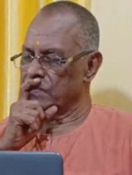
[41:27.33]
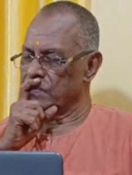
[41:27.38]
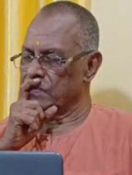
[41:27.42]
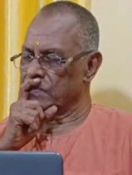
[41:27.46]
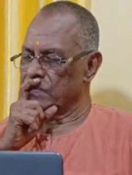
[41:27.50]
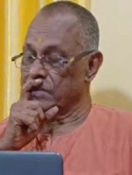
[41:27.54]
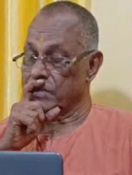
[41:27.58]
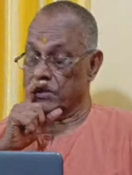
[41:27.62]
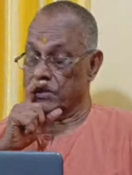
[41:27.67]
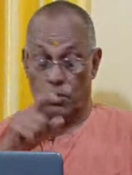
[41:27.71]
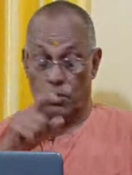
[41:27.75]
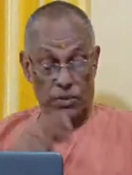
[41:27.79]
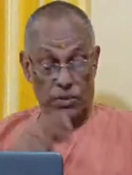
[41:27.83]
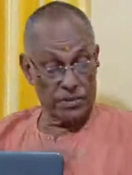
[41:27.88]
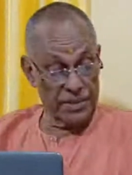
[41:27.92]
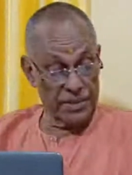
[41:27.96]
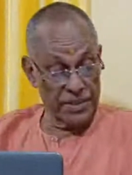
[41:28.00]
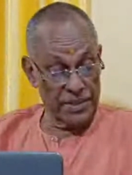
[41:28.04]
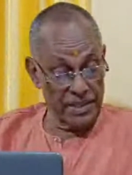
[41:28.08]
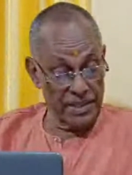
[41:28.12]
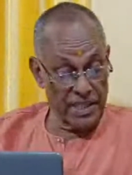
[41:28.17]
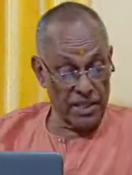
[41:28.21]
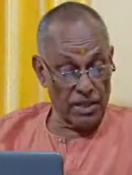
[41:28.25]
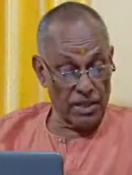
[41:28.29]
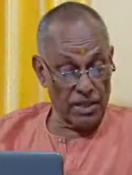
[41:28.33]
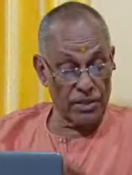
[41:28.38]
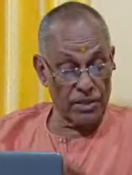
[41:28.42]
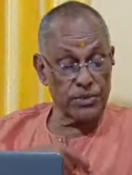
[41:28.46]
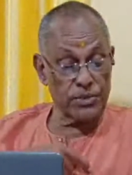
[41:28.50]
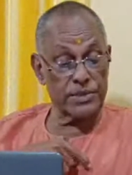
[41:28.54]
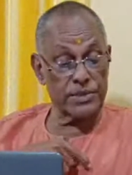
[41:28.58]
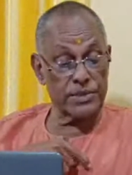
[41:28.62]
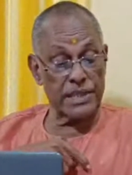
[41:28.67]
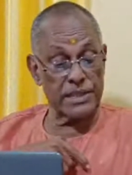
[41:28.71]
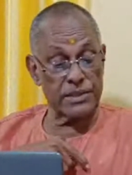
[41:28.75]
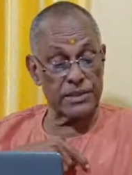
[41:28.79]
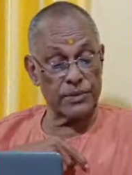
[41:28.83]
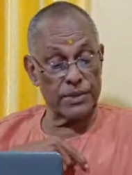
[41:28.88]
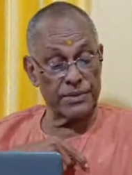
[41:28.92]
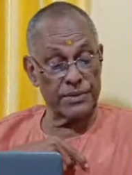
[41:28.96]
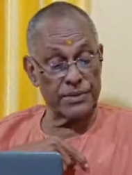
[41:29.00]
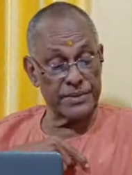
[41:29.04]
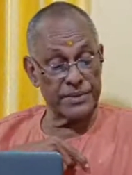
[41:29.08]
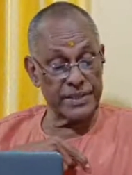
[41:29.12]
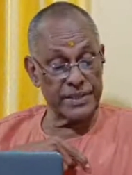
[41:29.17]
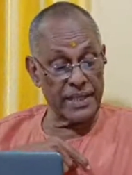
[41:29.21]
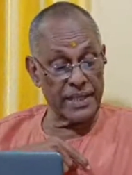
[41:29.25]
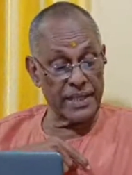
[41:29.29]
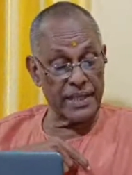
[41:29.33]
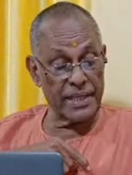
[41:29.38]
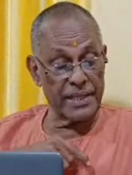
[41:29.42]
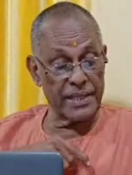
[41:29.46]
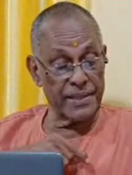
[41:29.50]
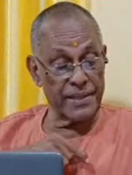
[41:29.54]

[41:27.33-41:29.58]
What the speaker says: So here also, that's why we said,